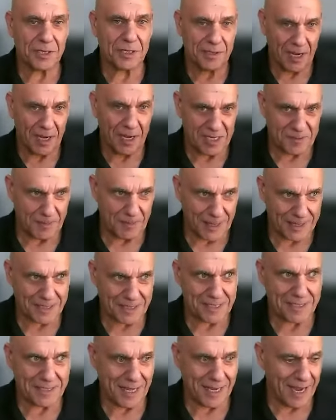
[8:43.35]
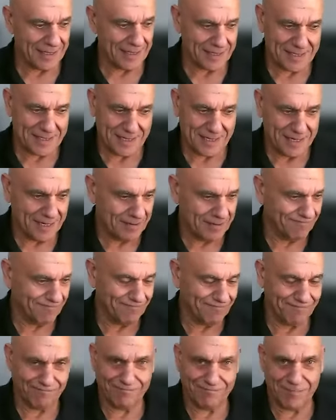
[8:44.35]
They inspected the tank. They said,
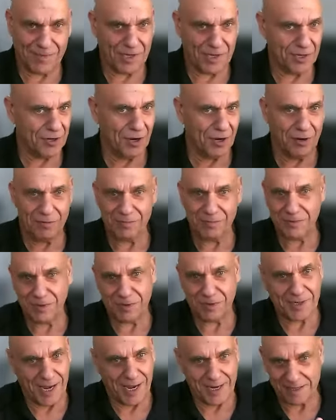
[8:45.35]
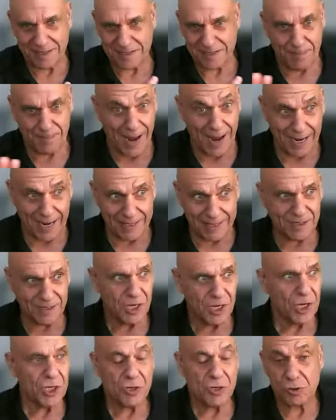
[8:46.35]
you know, your tank is bad.
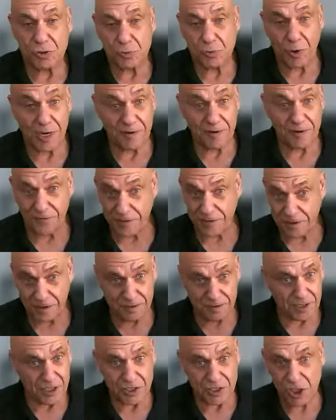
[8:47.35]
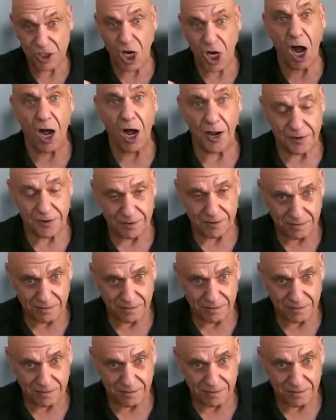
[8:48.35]
Your drain field is gone.